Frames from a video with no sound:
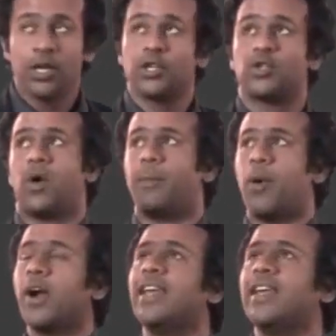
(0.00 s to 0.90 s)
So a
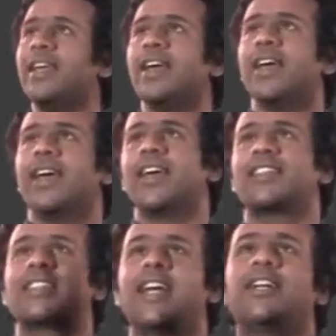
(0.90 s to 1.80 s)
body
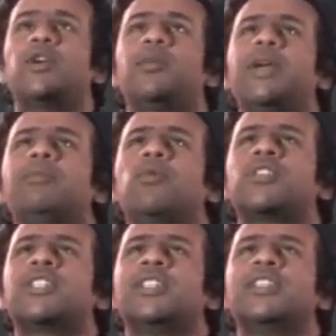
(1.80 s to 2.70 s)
is said to be in
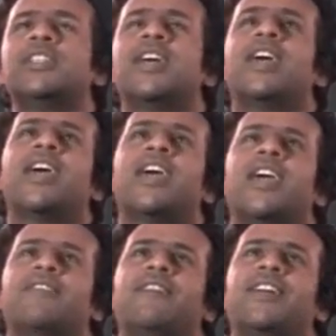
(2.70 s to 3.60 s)
motion
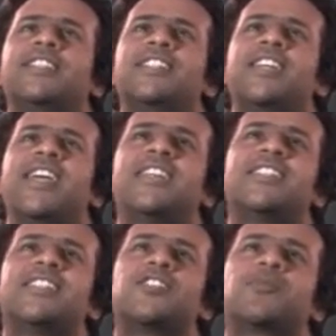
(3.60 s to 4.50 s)
if it
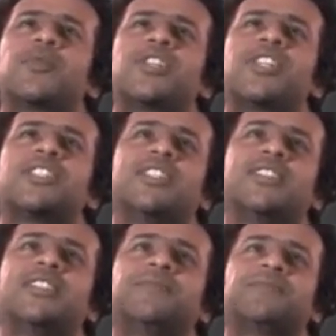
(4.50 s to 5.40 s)
changes its
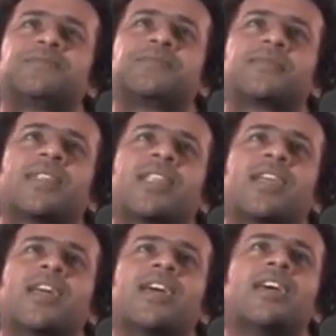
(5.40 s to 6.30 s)
position,
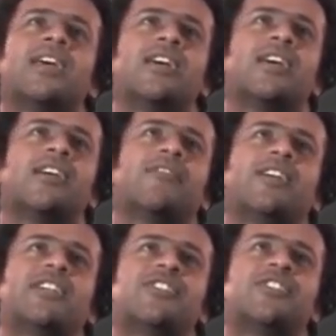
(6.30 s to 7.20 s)
if
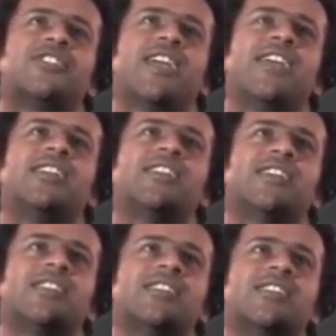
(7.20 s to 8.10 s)
it
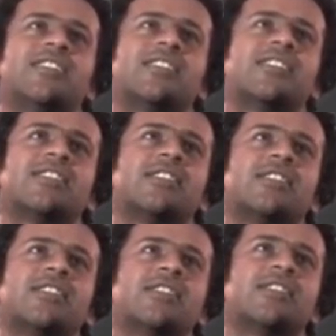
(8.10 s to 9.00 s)
changes
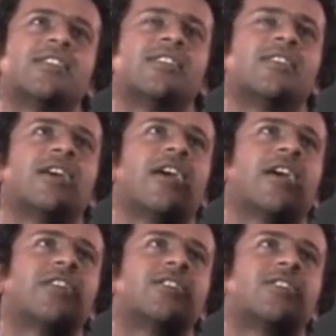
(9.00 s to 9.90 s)

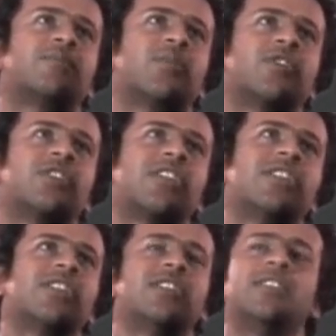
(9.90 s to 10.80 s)
its
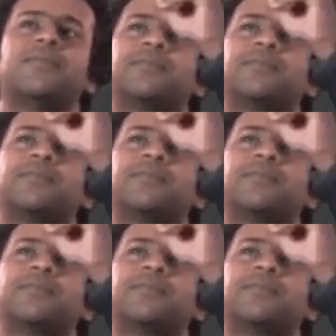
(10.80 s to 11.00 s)
position